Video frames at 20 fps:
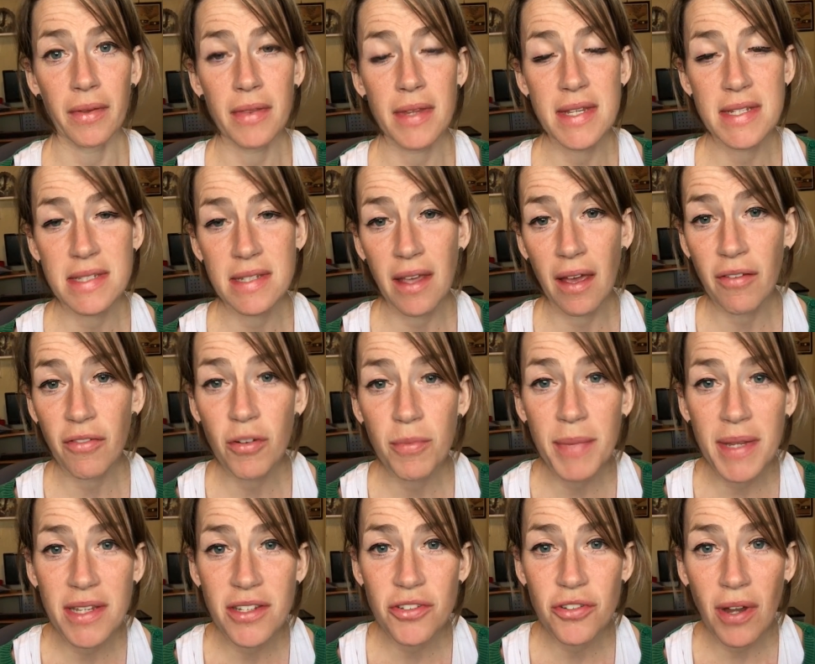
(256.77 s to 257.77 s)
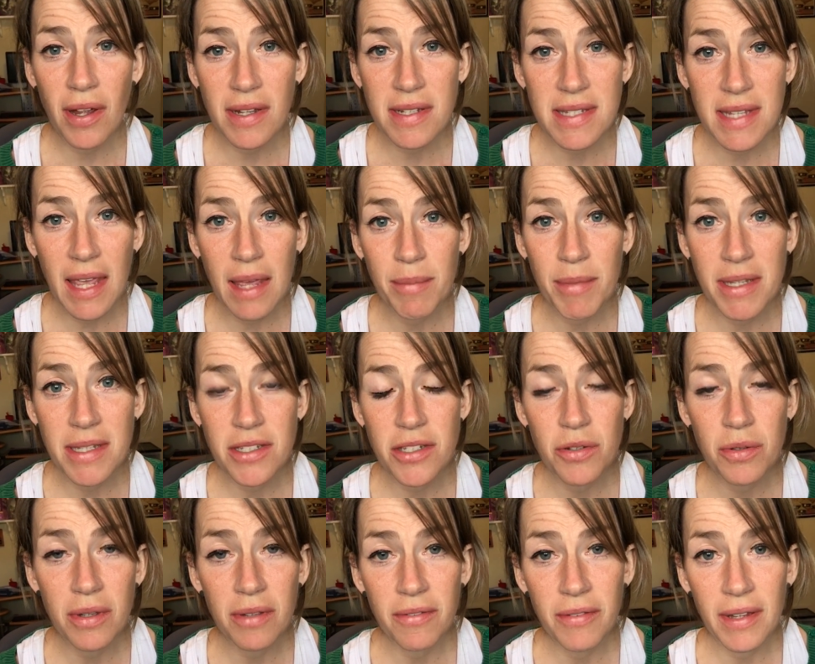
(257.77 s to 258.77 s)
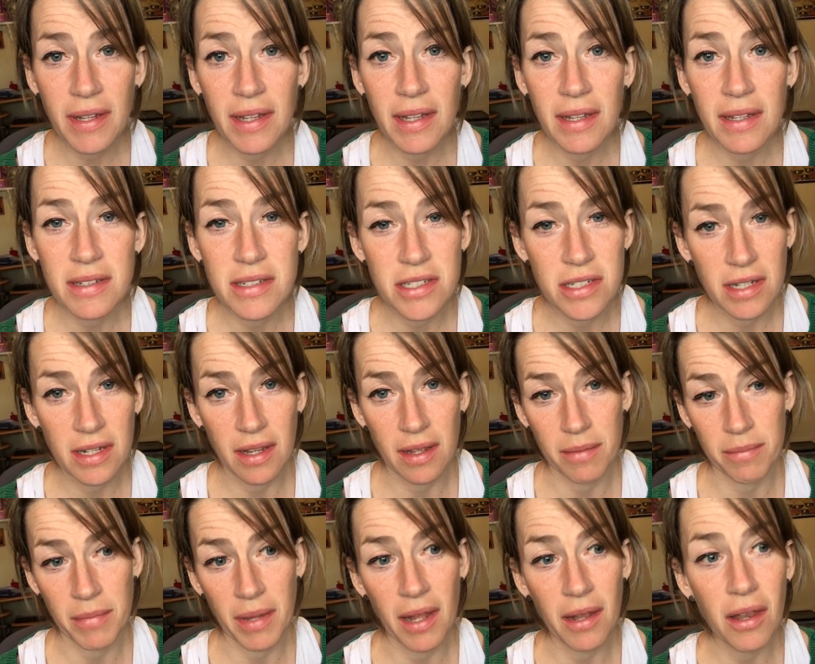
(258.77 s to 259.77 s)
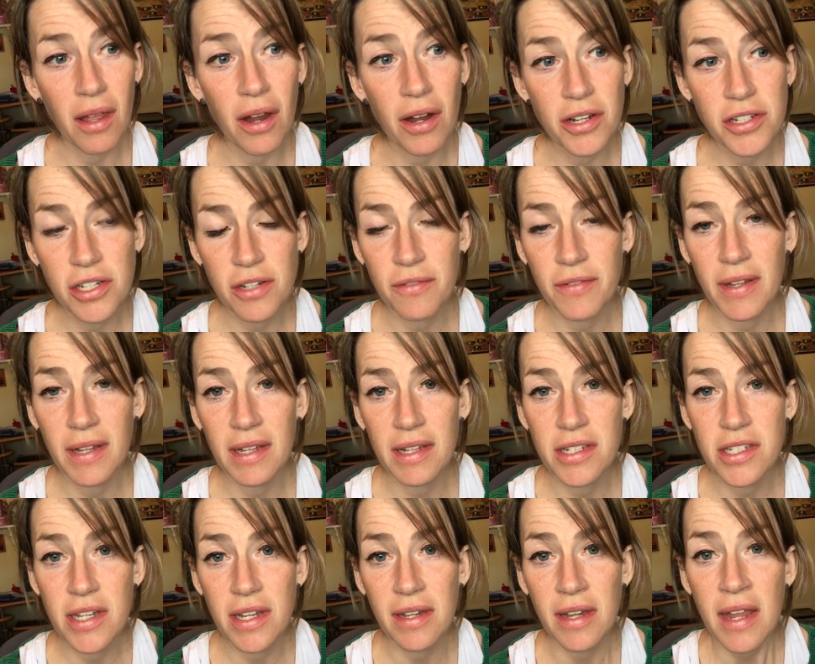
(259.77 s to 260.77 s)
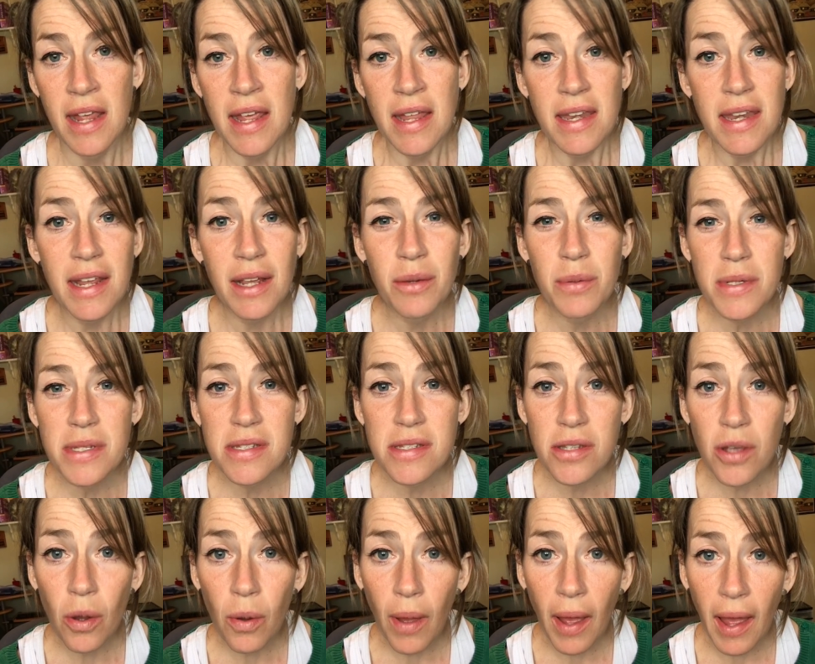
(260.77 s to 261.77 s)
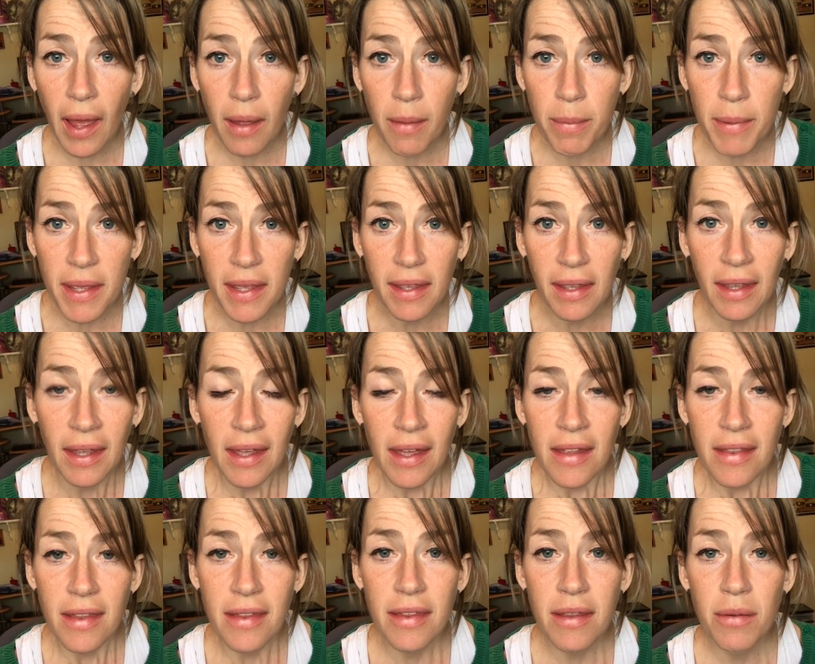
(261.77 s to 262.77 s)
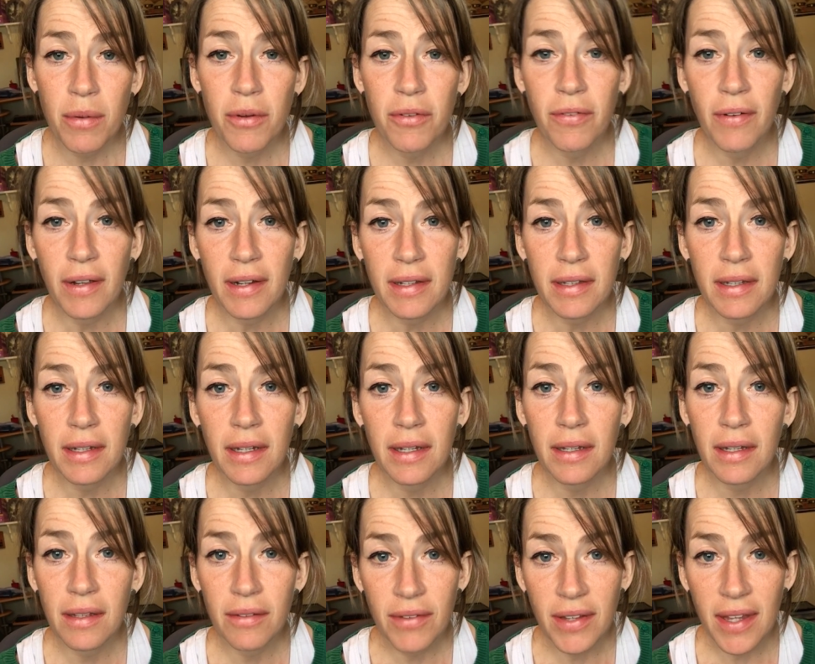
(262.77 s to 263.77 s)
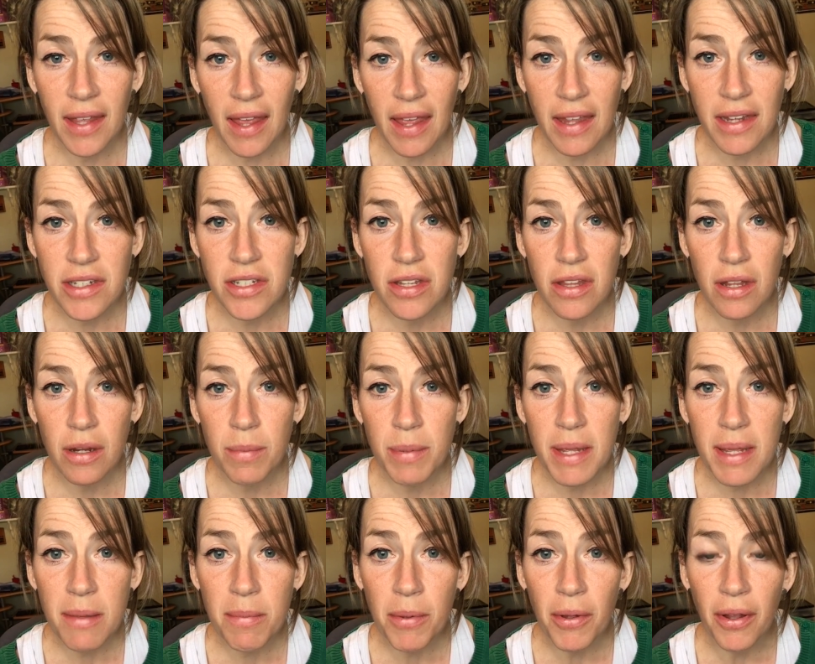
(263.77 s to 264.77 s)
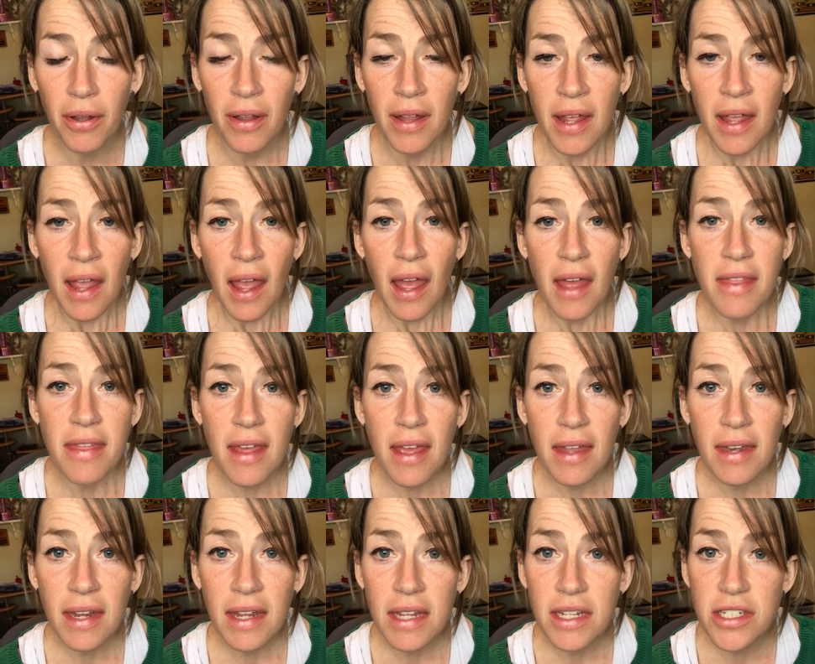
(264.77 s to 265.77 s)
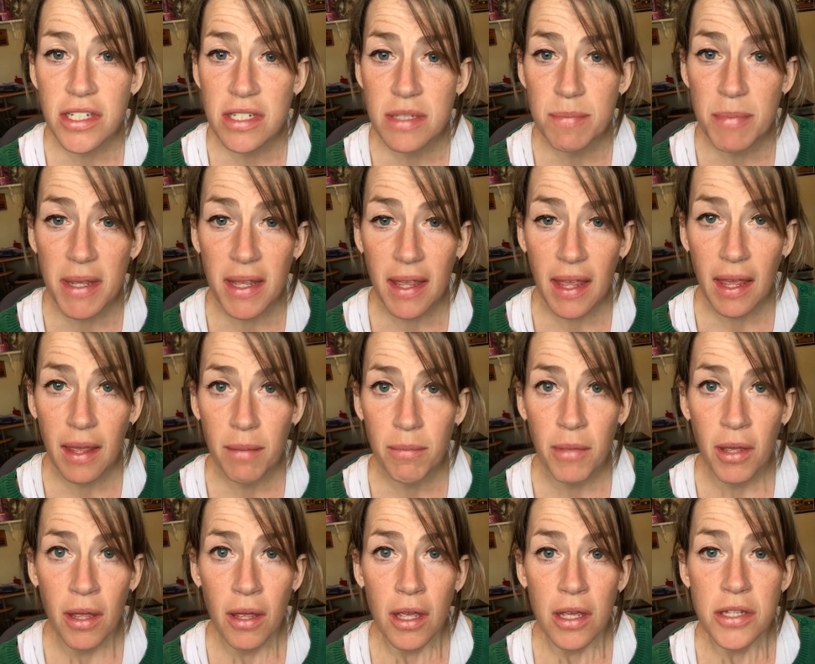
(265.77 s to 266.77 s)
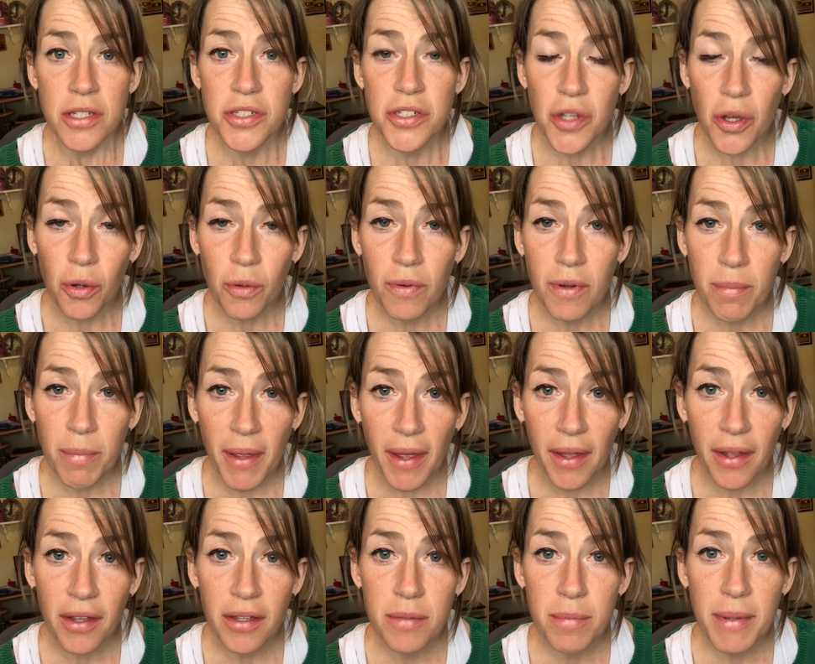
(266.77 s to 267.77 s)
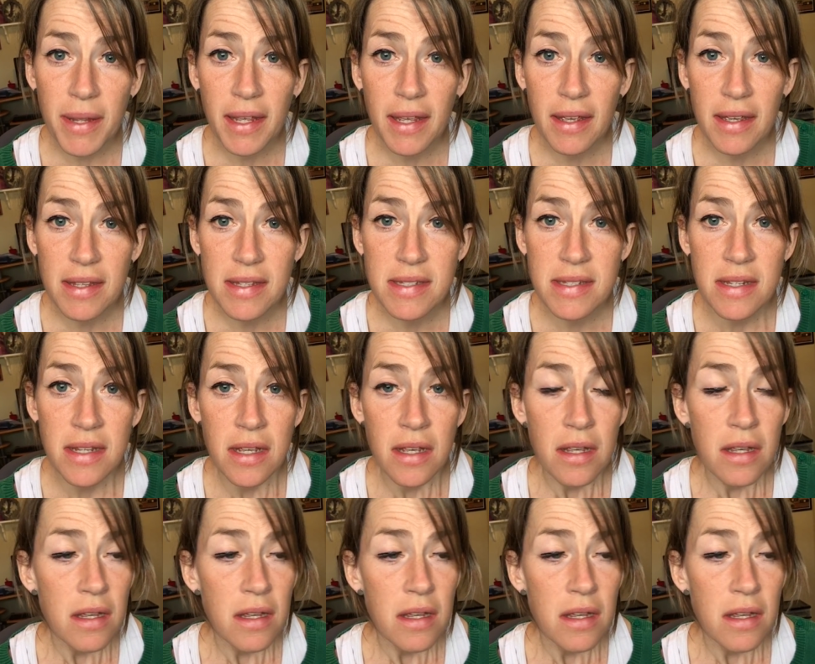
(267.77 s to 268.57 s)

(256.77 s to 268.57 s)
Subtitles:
these government trucks came into a village, a larger village, and Nick was so happy that they were finally giving aid to their people. And then he just became so repelled because